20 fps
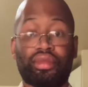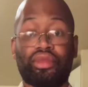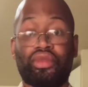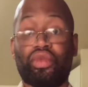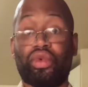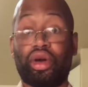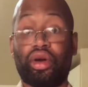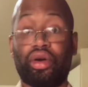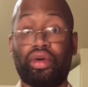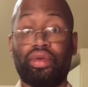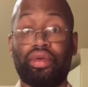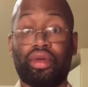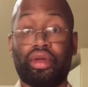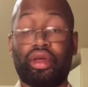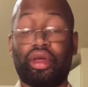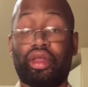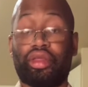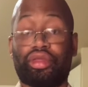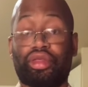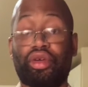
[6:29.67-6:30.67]
Well,
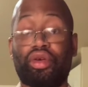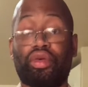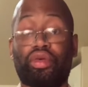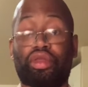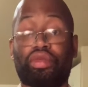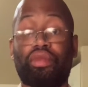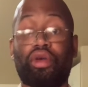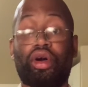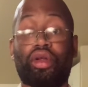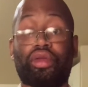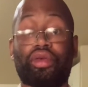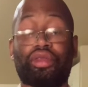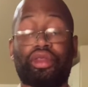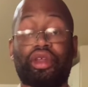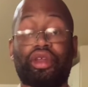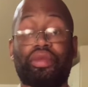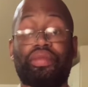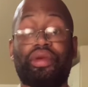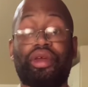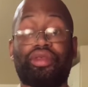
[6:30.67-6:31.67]
it's still smaller
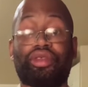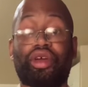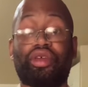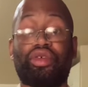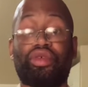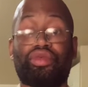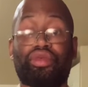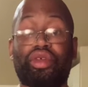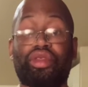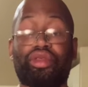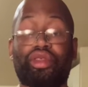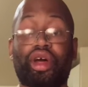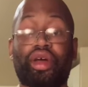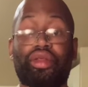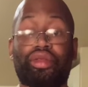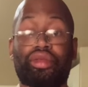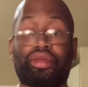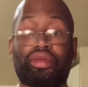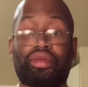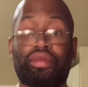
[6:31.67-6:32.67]
than the piece I usually
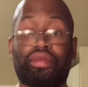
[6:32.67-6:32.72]
slice.